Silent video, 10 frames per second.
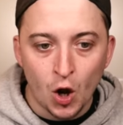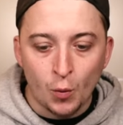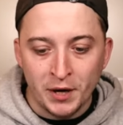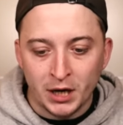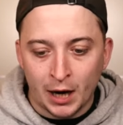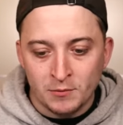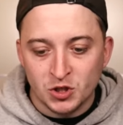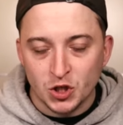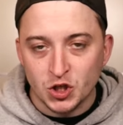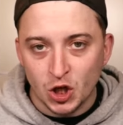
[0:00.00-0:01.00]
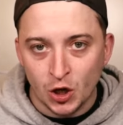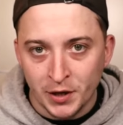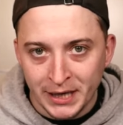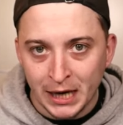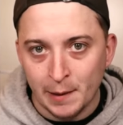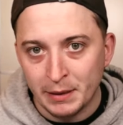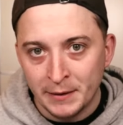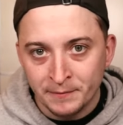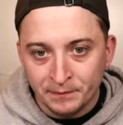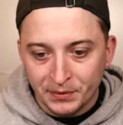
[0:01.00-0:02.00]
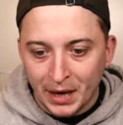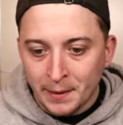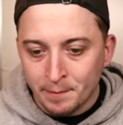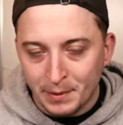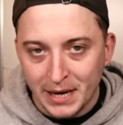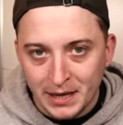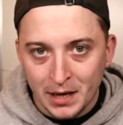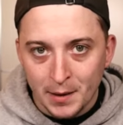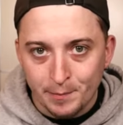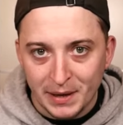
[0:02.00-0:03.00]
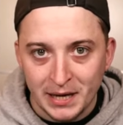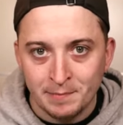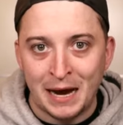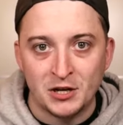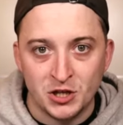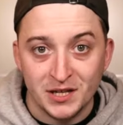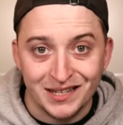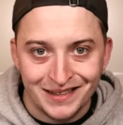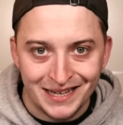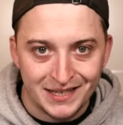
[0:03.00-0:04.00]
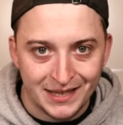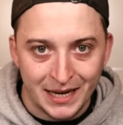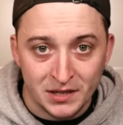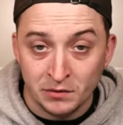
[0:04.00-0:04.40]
when it comes to turning up in big, big matches this season.